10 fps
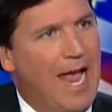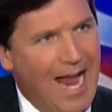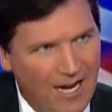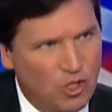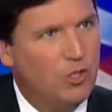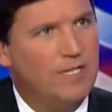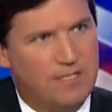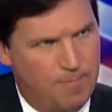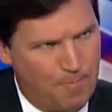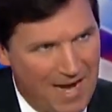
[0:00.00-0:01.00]
actually
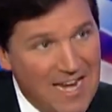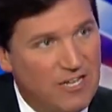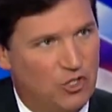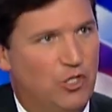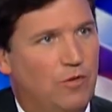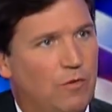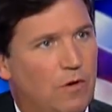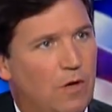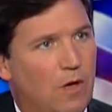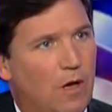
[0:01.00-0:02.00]
debated you
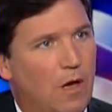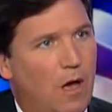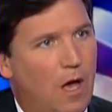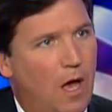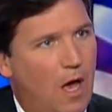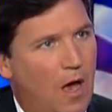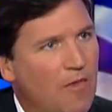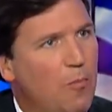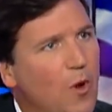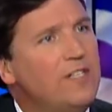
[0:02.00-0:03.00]
on the
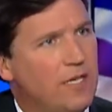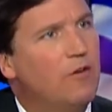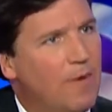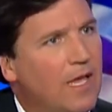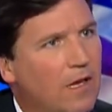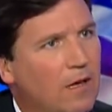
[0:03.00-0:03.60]
points that you're making?